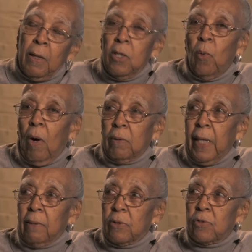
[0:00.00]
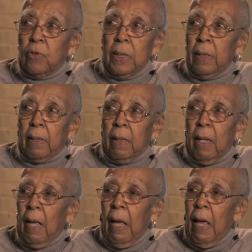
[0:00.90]
You walk down the street
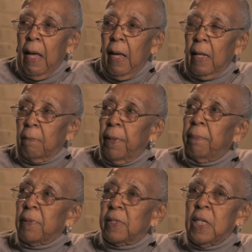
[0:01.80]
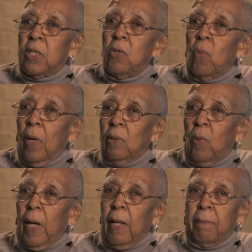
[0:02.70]
and people see you one
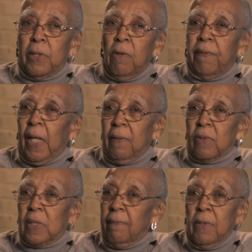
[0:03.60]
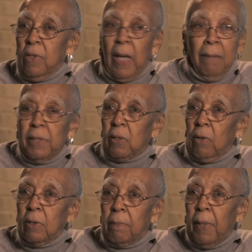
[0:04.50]
way, but you think of yourself, I'm just an
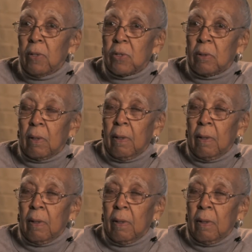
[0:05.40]
ordinary person.